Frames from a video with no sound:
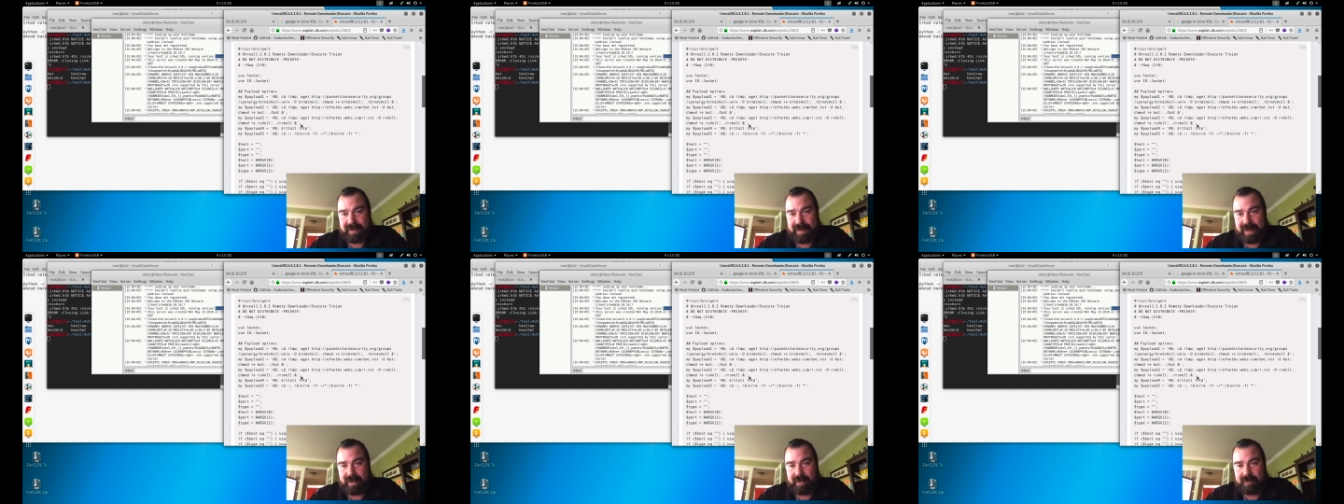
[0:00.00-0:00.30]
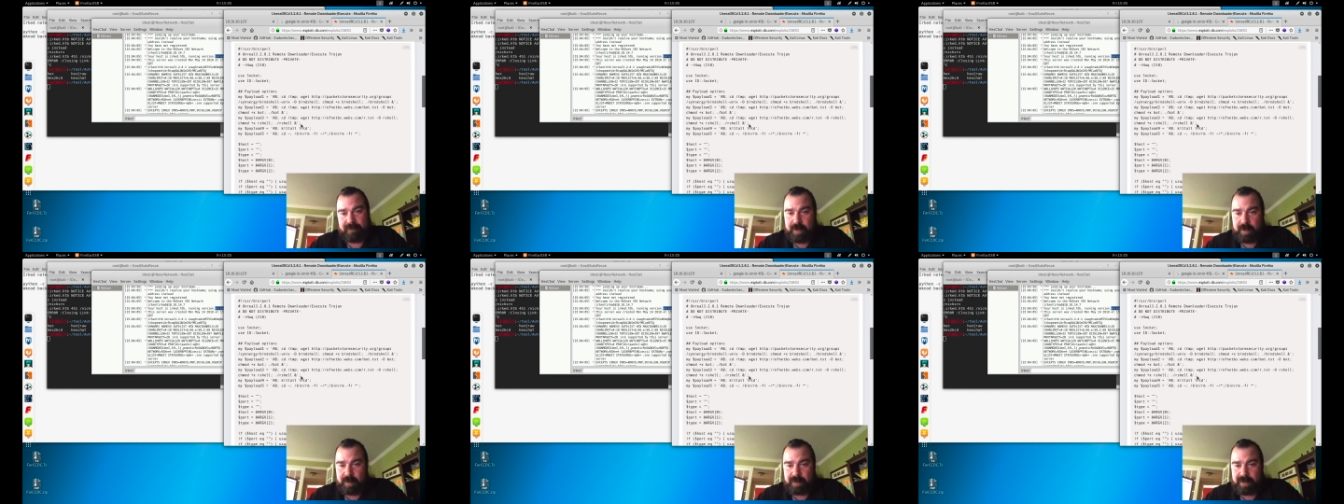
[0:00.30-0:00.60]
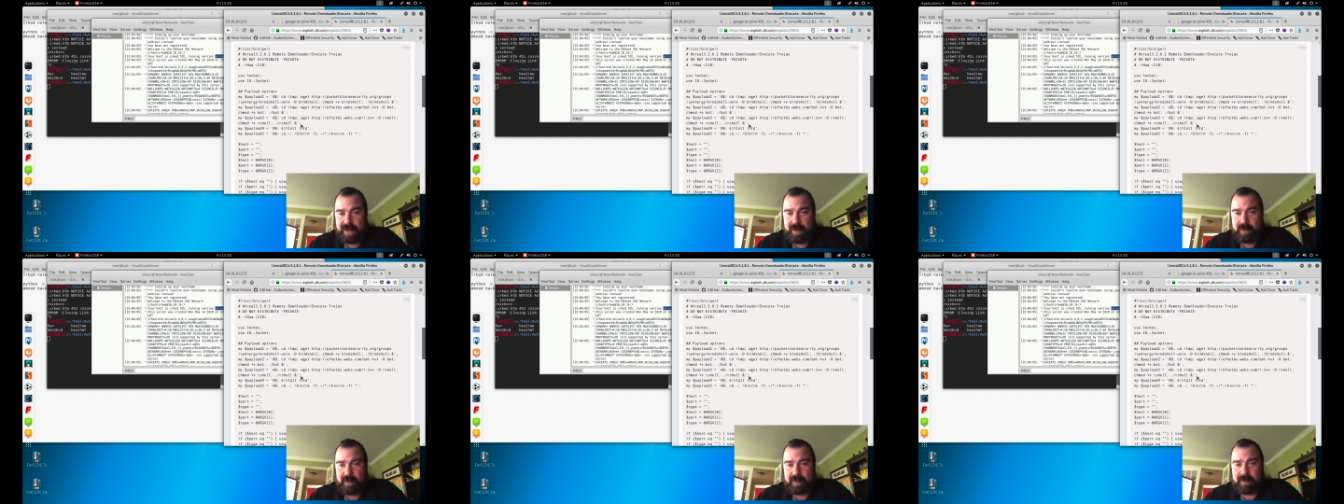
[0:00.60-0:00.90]
Now if you're
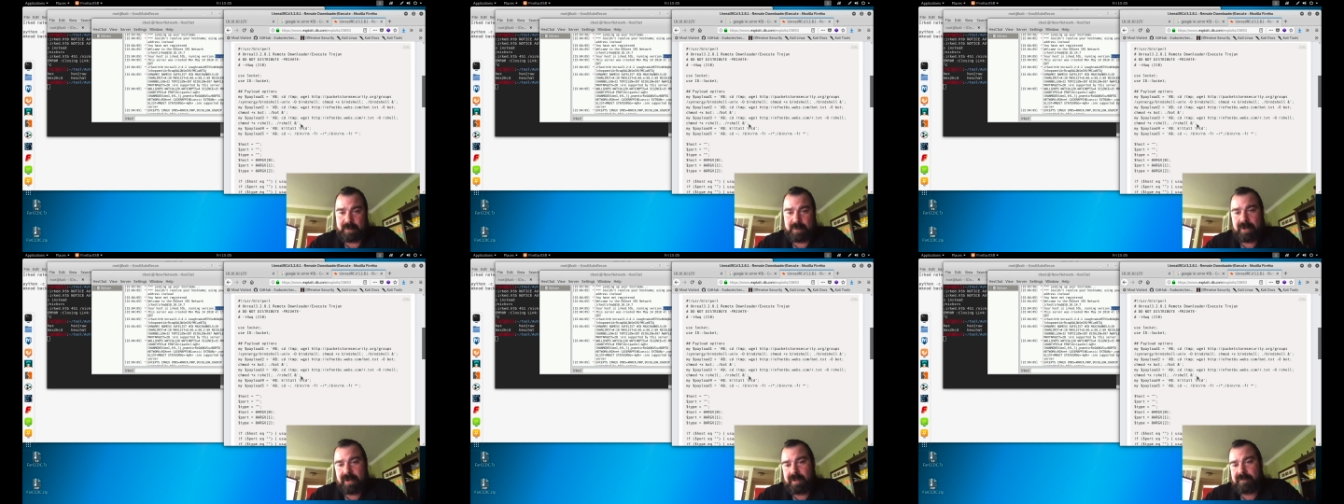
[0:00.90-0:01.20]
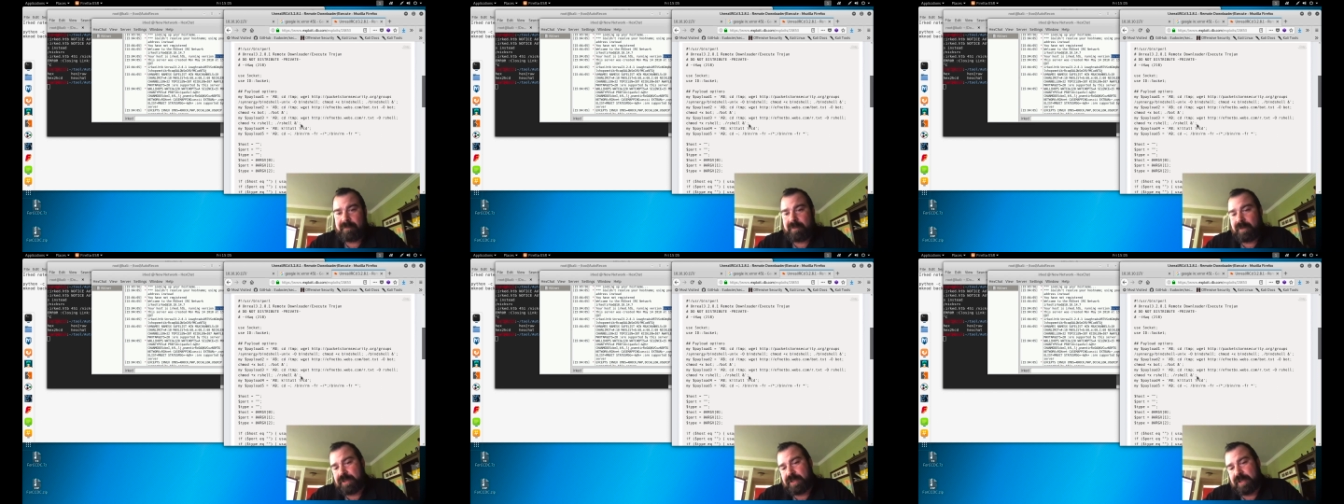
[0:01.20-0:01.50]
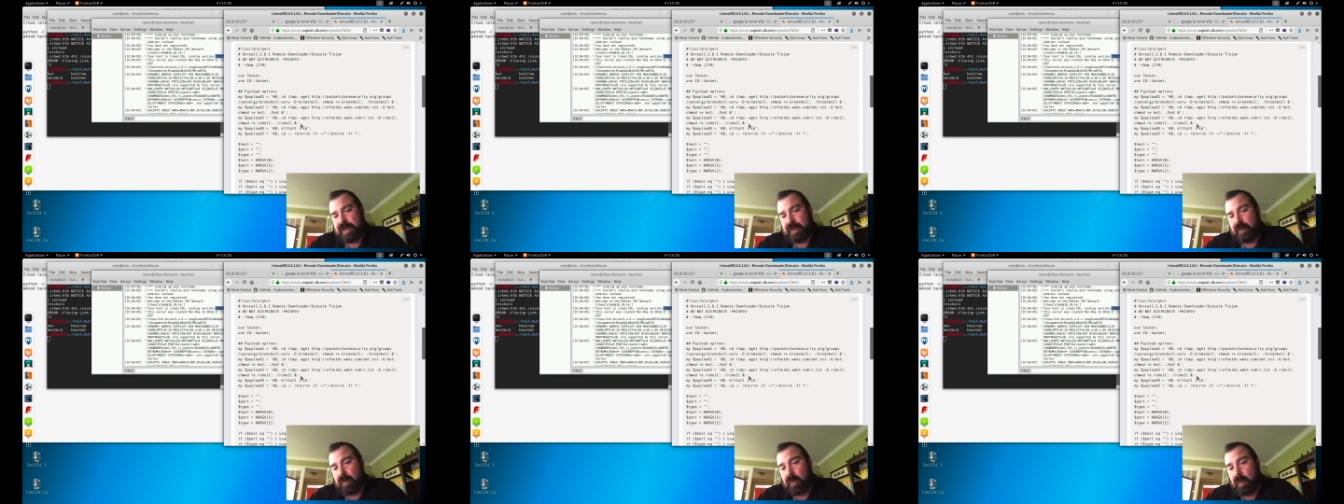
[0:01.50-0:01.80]
playing with the Perl
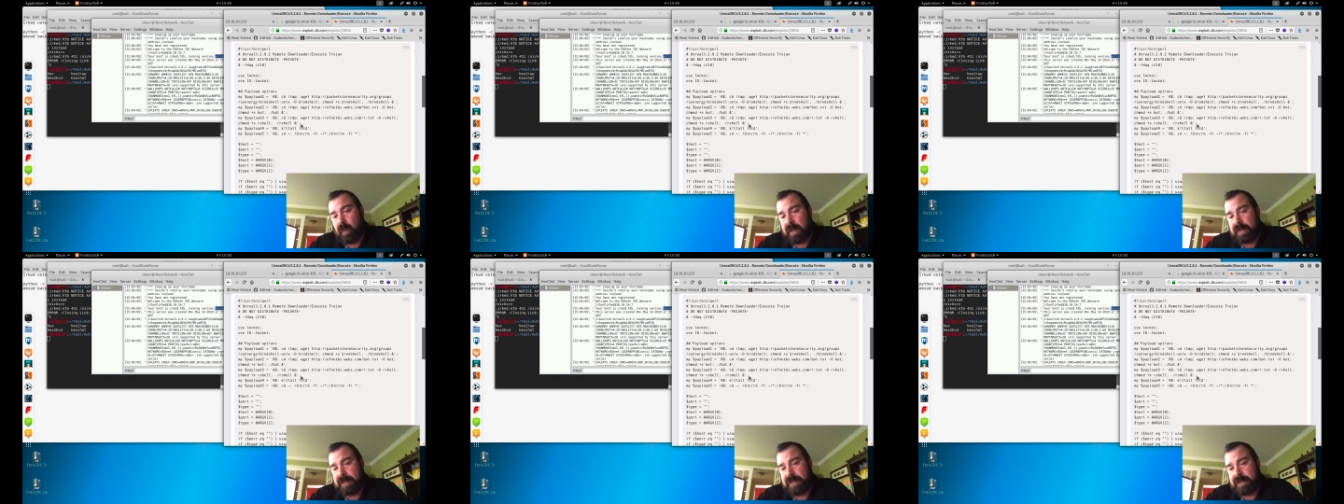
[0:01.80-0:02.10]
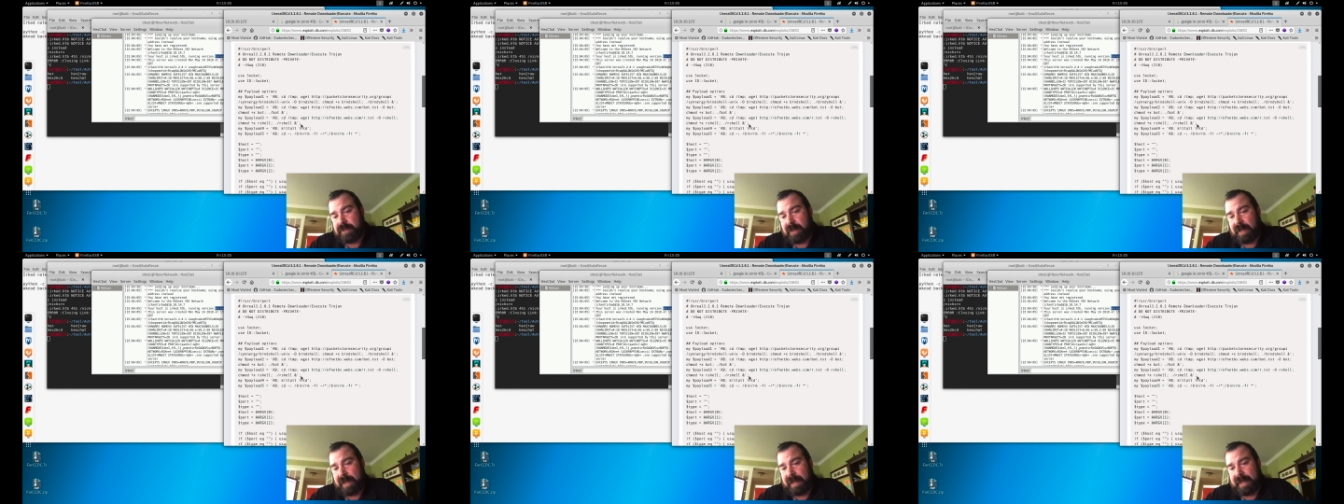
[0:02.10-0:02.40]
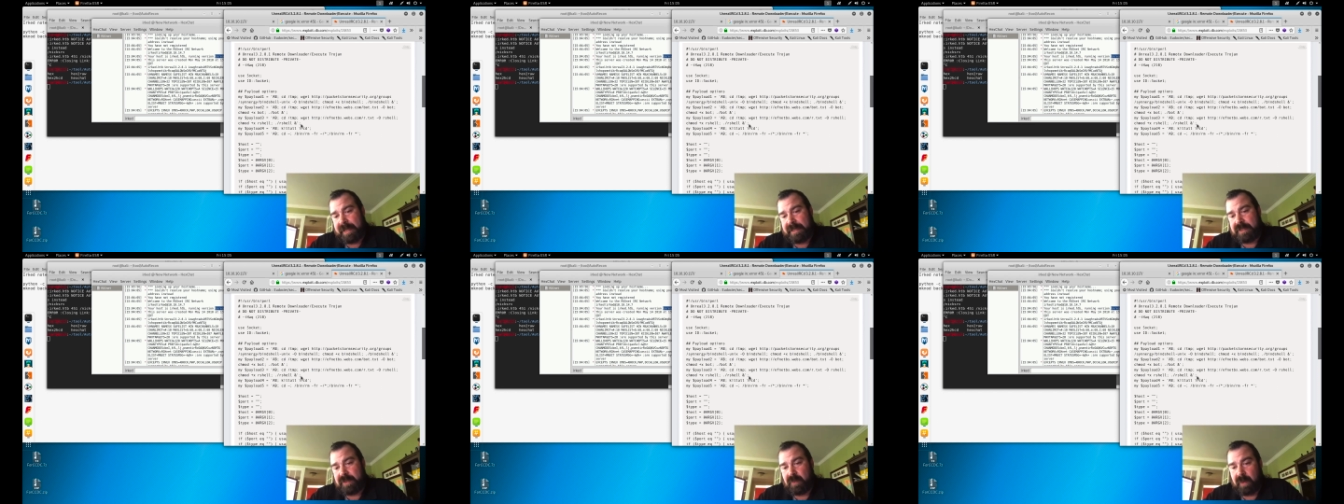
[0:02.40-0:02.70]
version, you want to try to
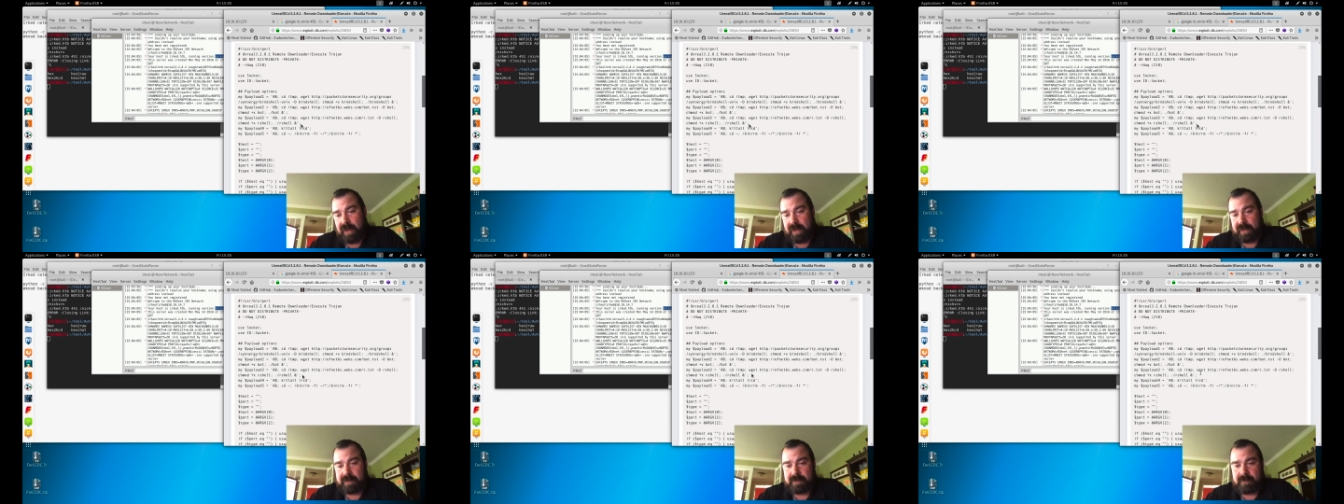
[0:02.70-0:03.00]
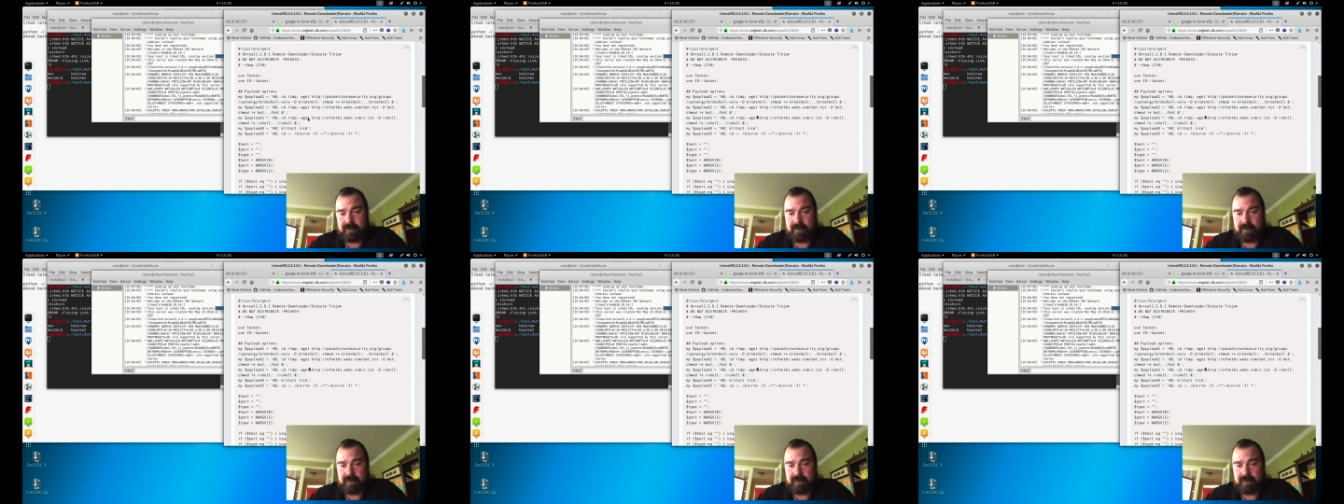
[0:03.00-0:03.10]
get it to work.